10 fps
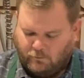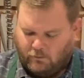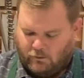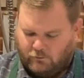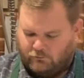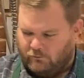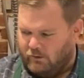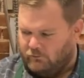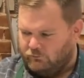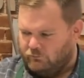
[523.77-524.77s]
all this
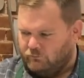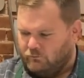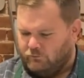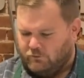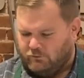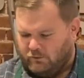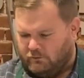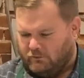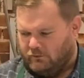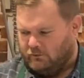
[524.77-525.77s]
nice French
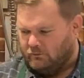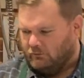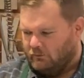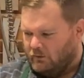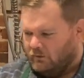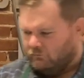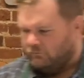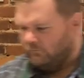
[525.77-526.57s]
oniony love.